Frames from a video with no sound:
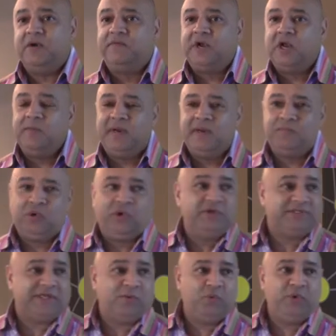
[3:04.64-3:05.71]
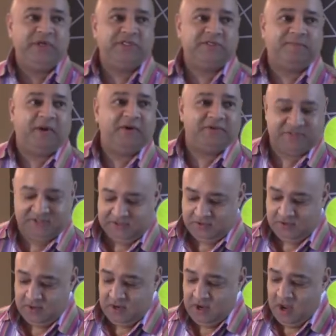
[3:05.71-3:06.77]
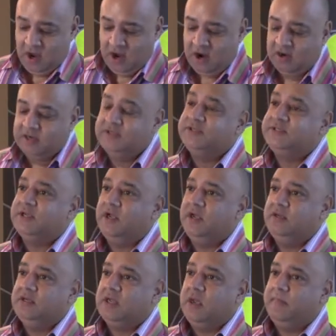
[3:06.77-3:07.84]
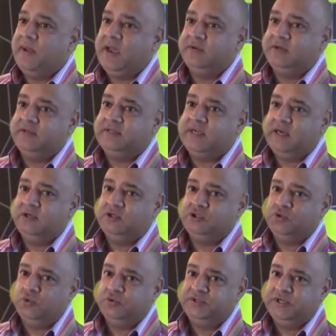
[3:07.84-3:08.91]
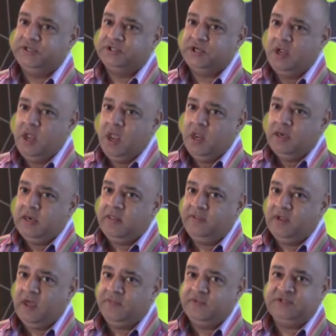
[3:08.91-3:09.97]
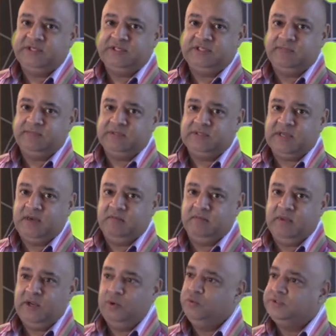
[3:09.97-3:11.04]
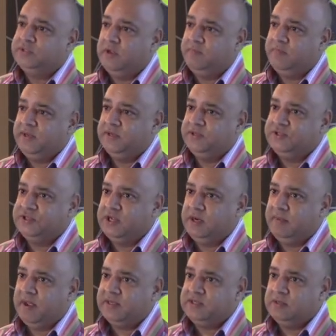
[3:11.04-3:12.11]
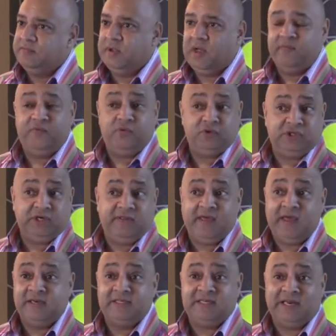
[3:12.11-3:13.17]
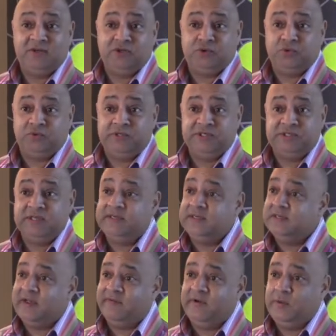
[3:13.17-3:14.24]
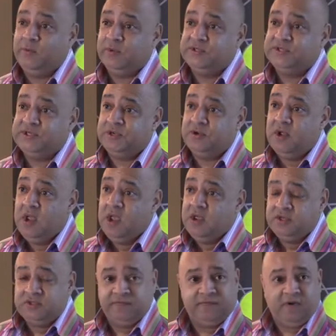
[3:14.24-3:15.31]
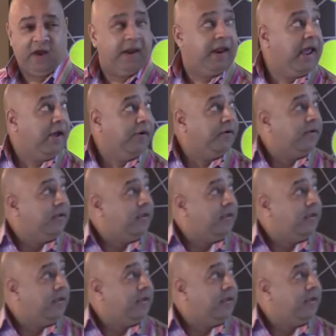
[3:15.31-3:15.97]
of global employers that we spoke to are concerned about a talent shortage. Now, the other 60% may also have been concerned about it, but unfortunately they had a talent shortage and they didn't have anyone to find out.